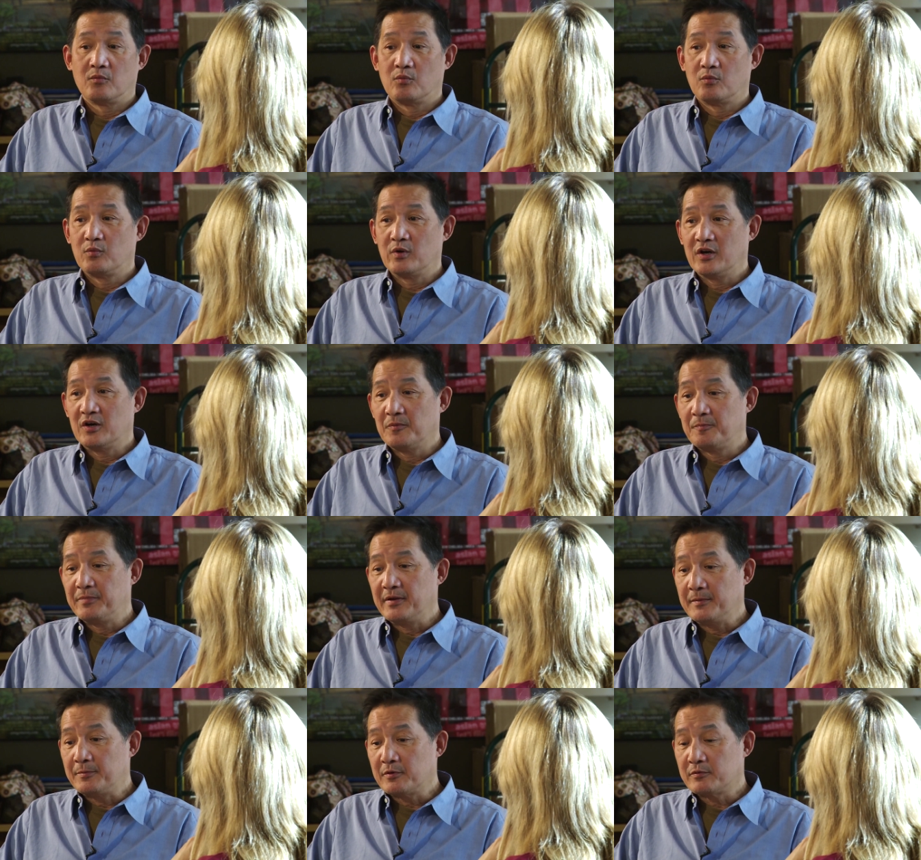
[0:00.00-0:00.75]
Well,
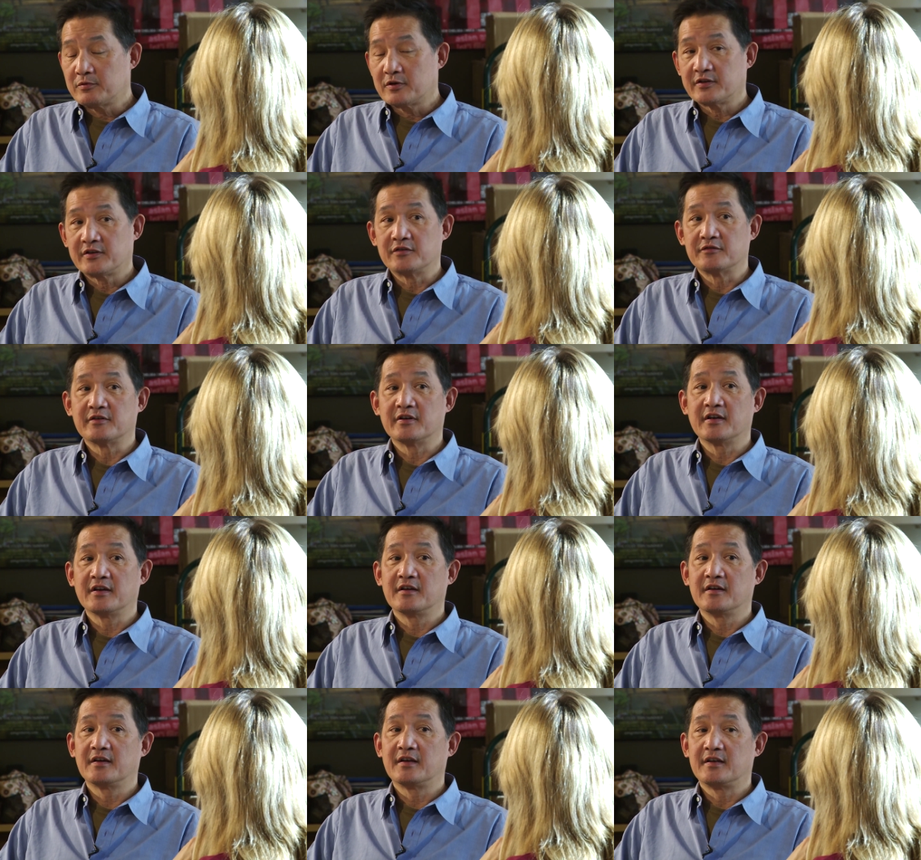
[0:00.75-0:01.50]
people were
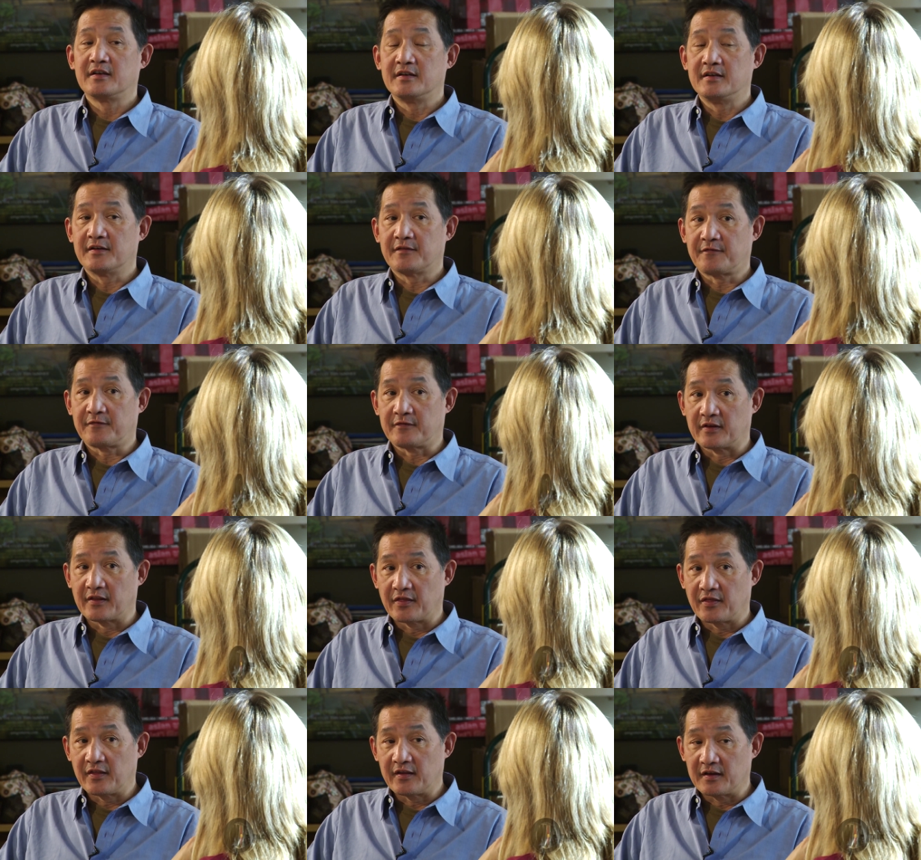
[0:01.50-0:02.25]
doing
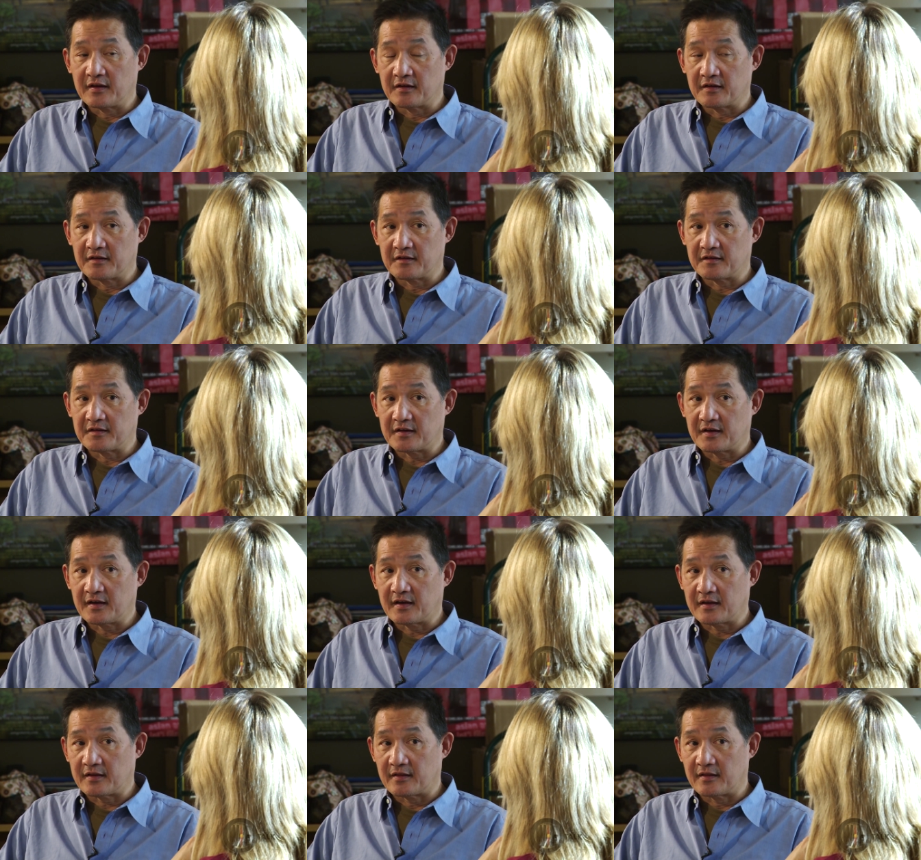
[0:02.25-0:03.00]
different things
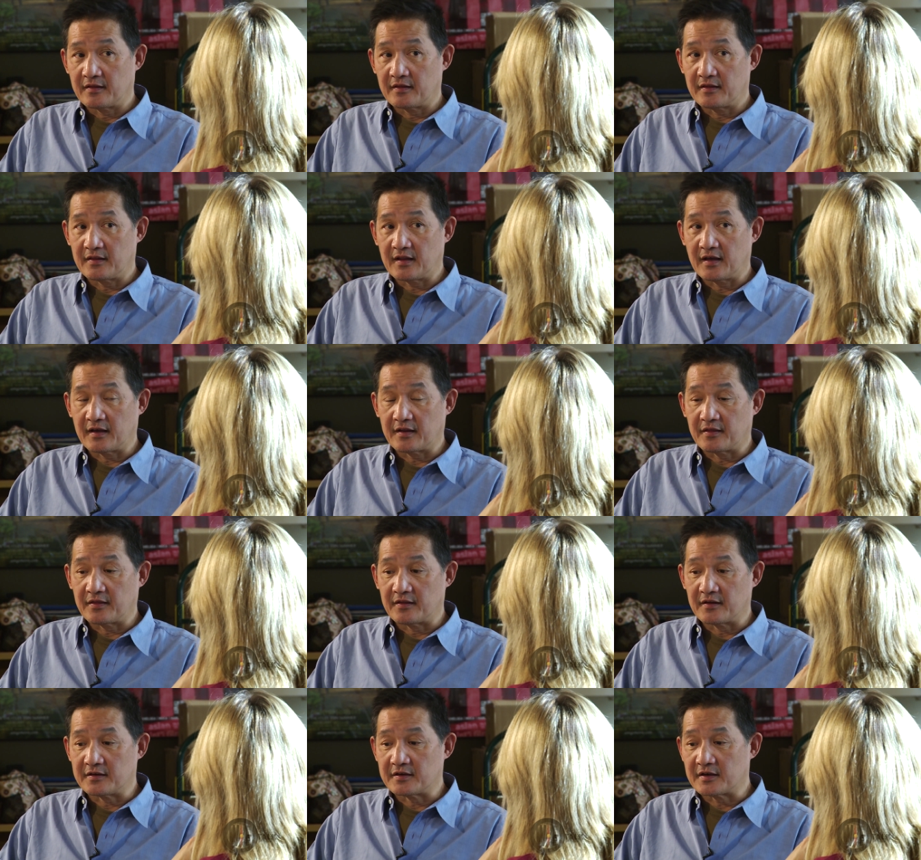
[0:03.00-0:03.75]
at,
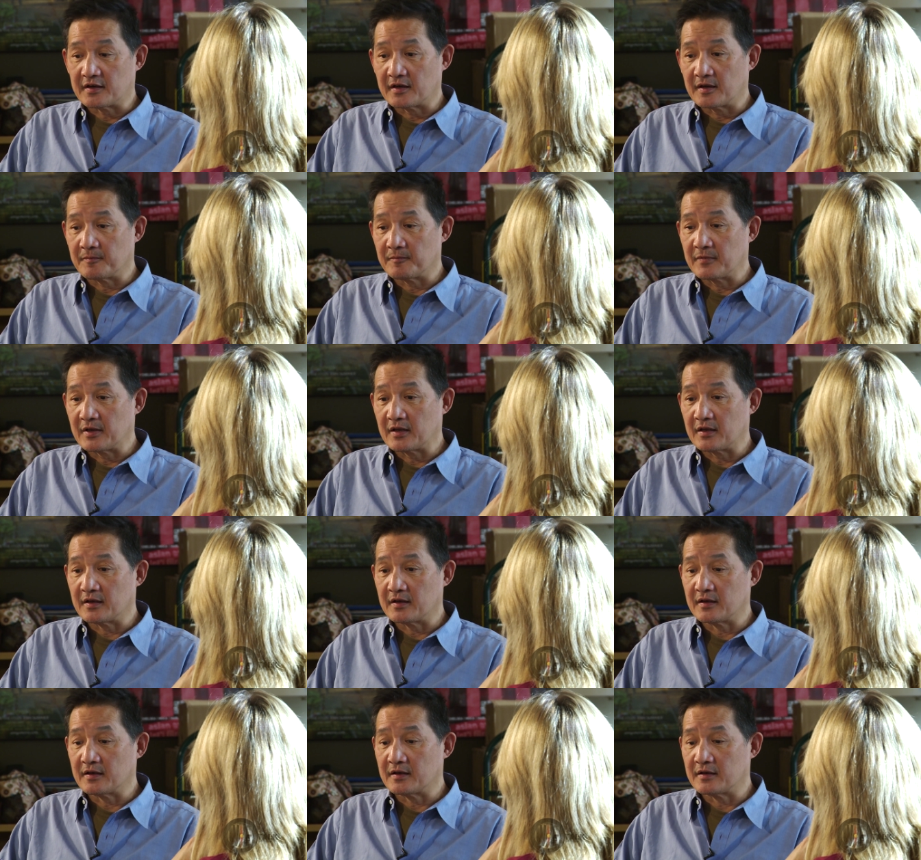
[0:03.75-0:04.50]
at the time,
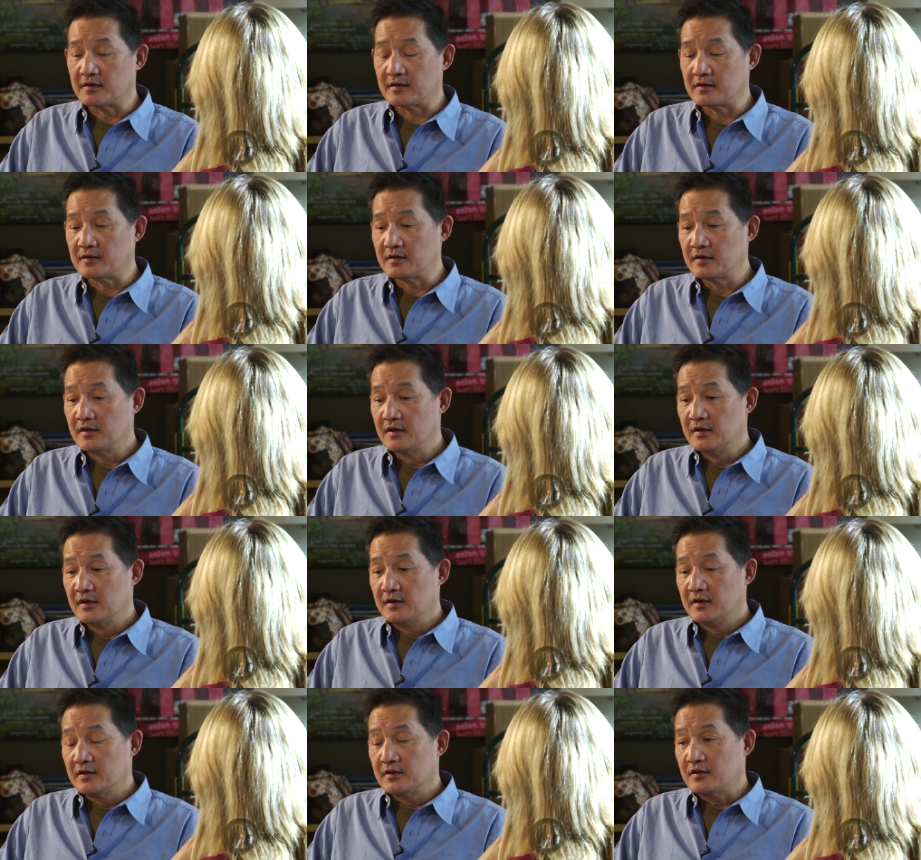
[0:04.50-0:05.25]
and
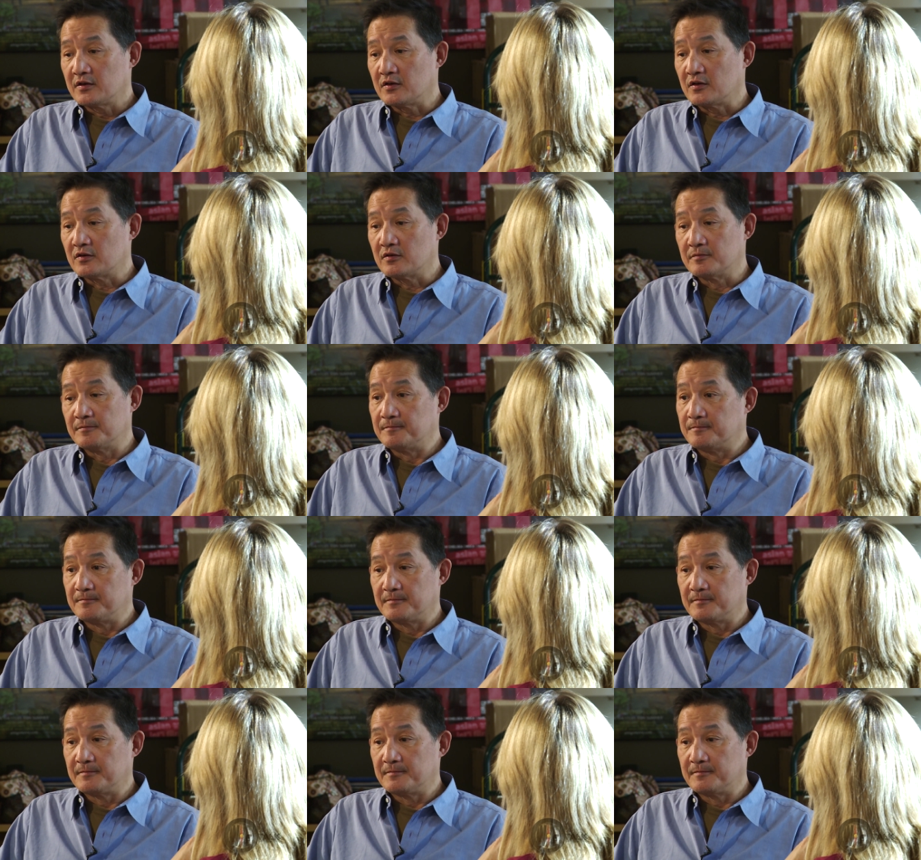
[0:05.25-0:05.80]
you know,